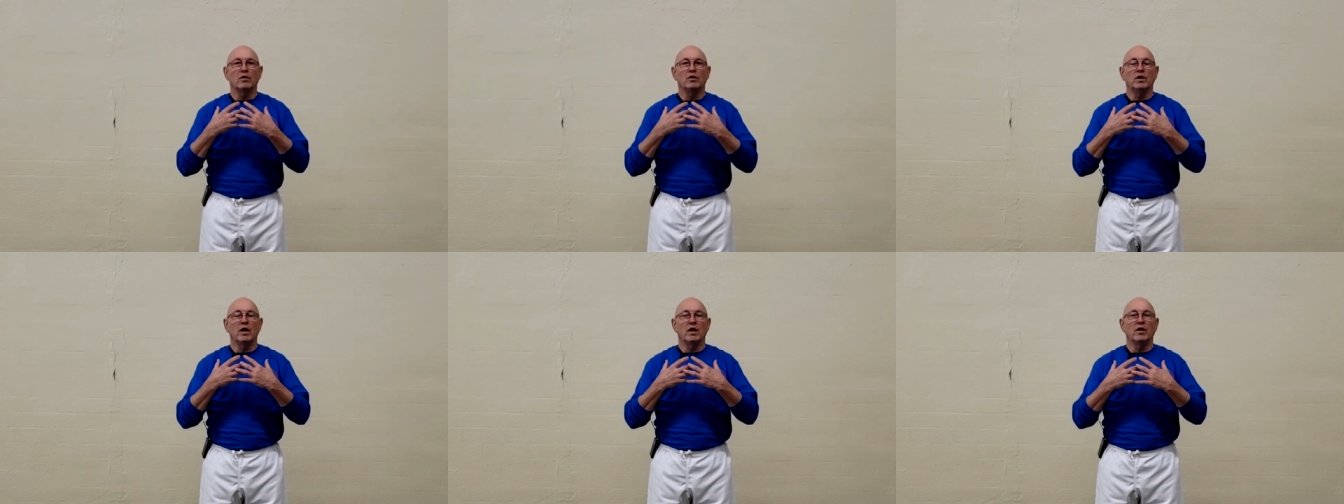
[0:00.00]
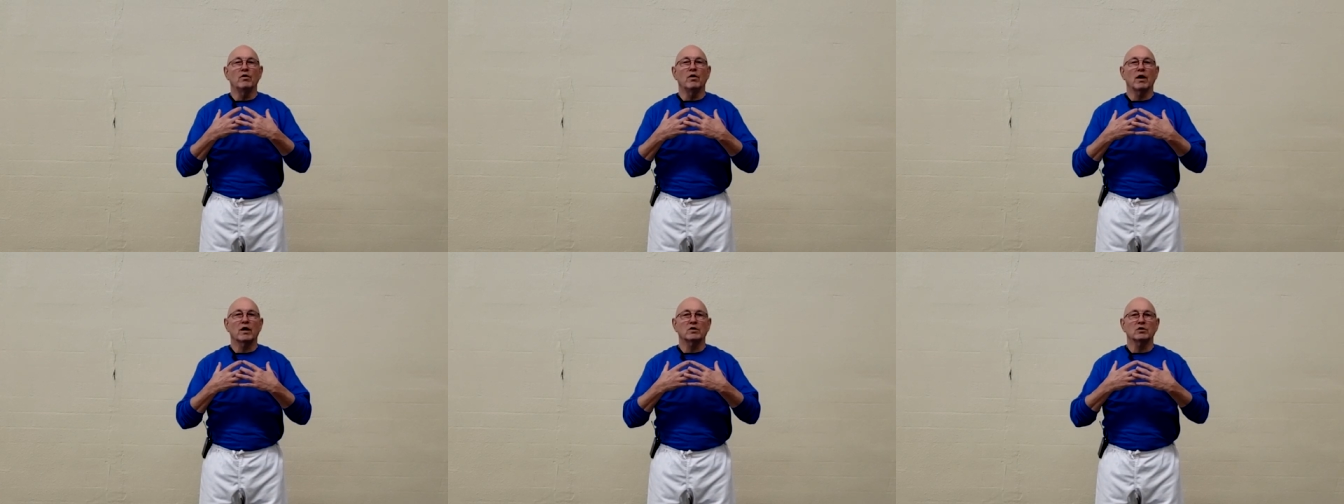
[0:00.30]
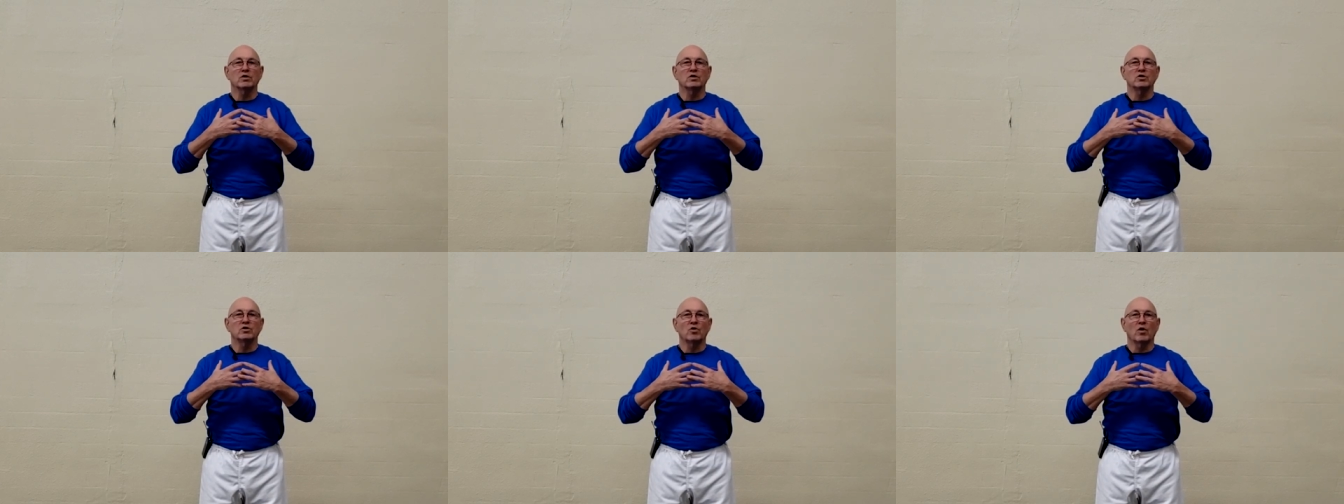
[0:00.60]
and you
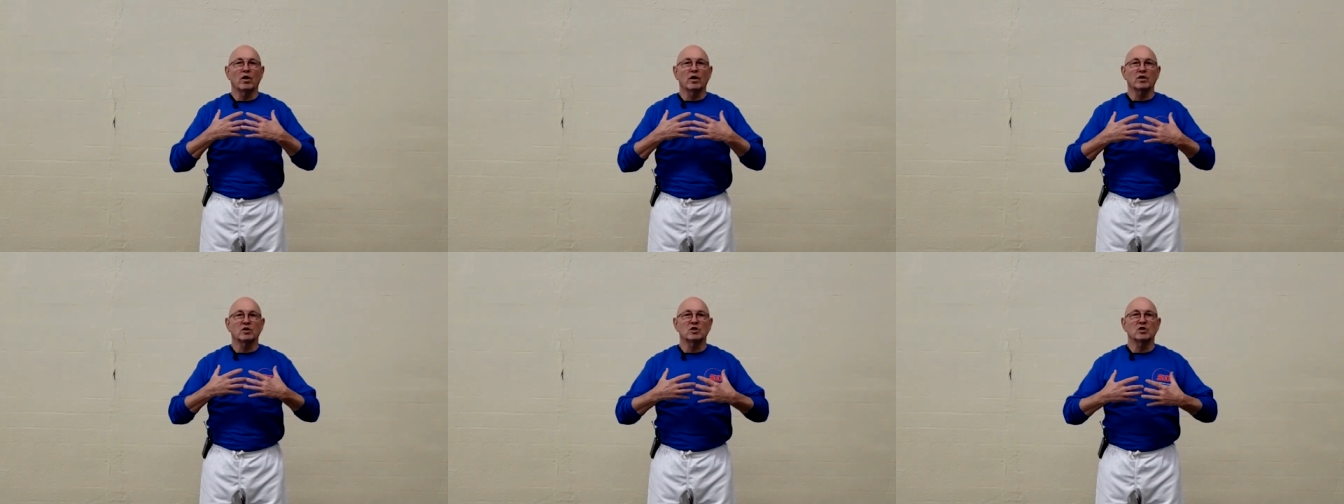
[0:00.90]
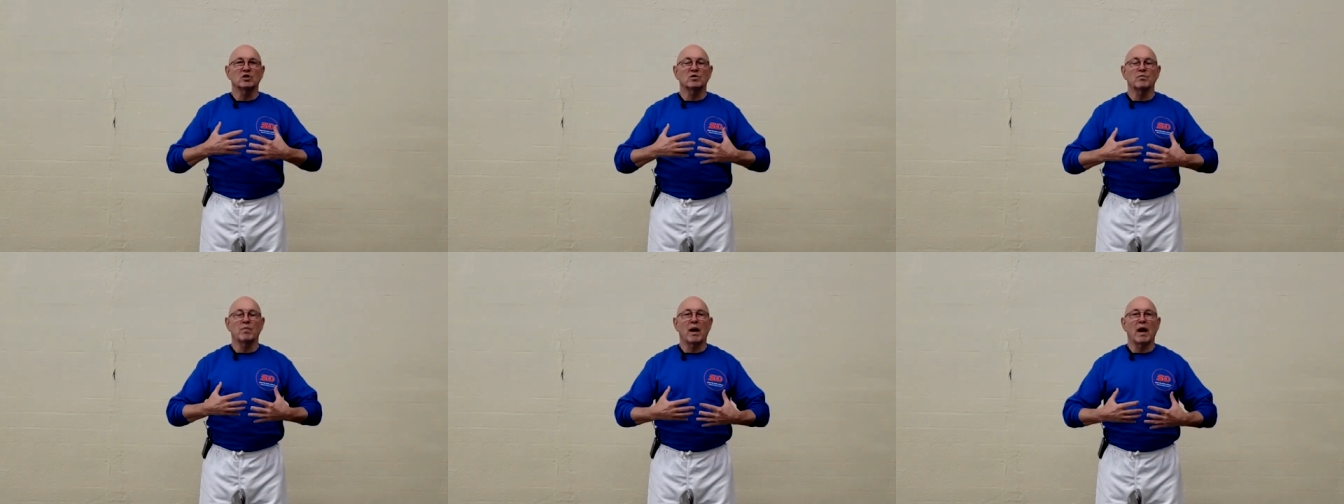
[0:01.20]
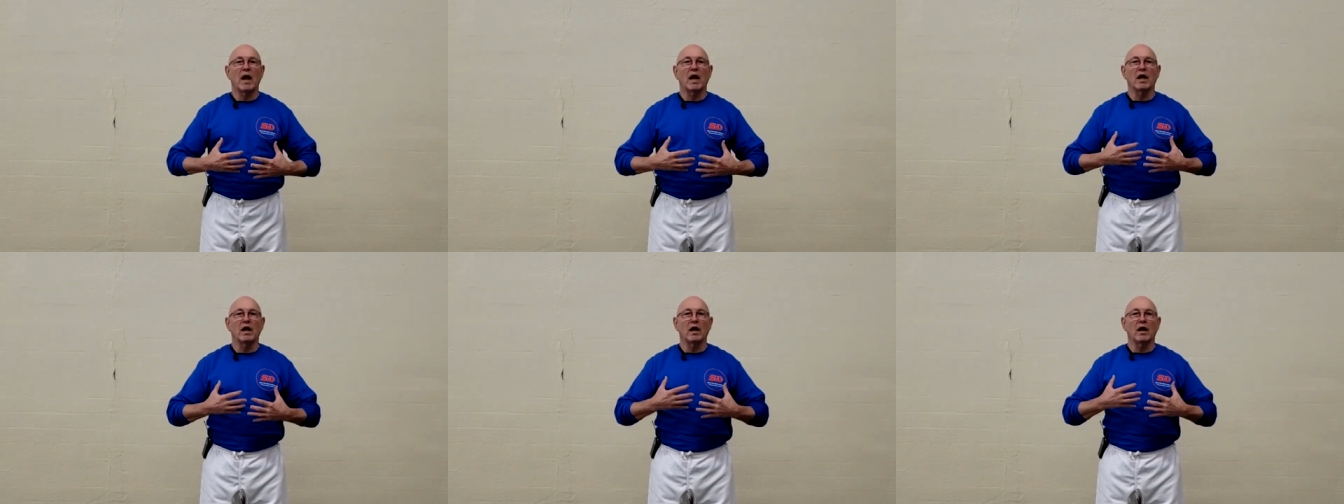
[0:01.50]
actually start
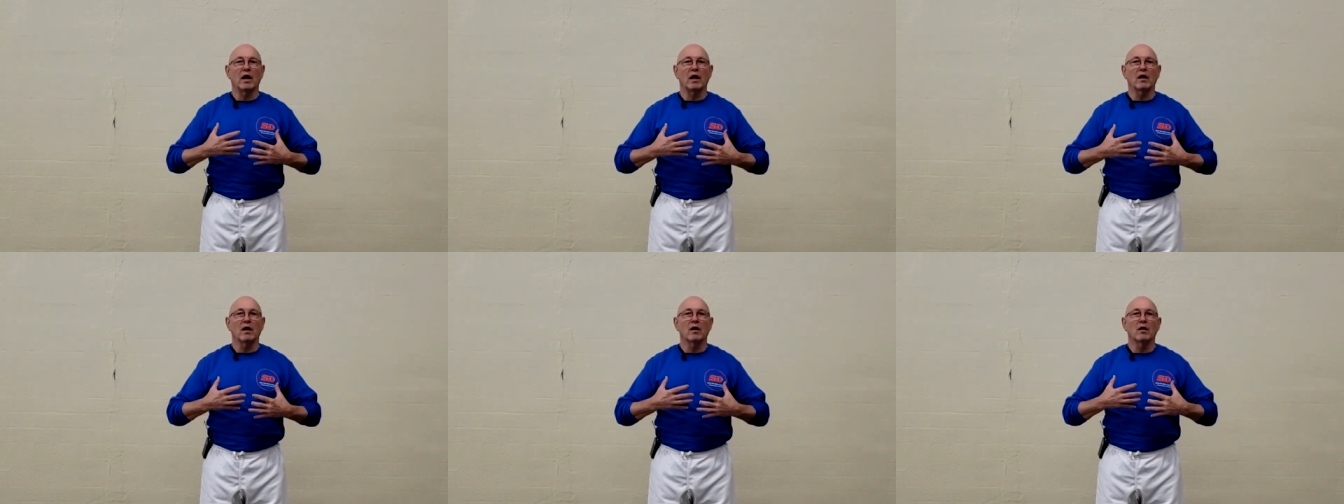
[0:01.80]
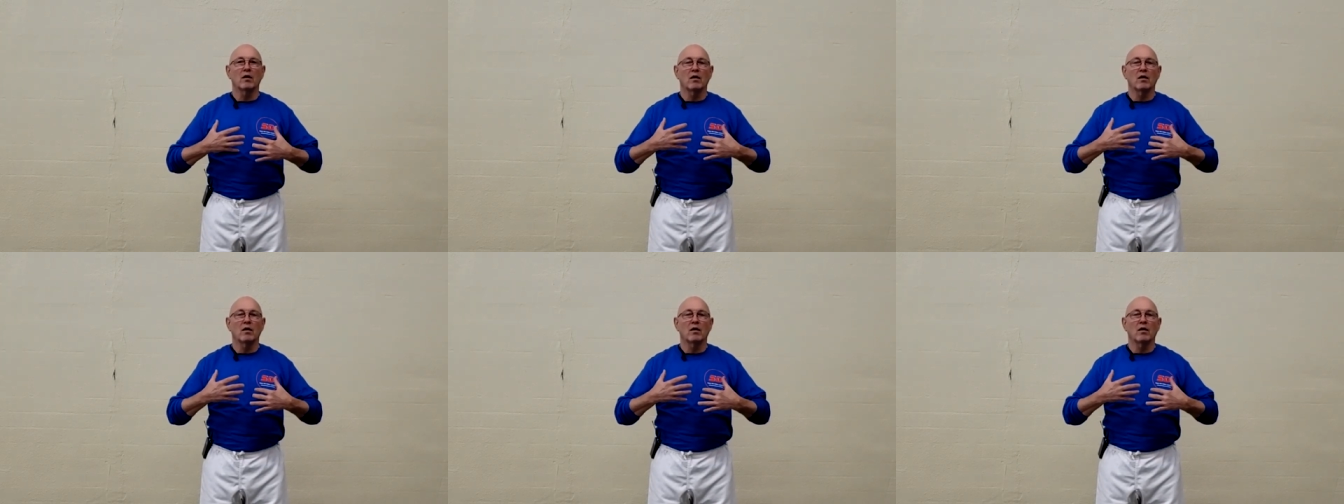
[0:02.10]
expanding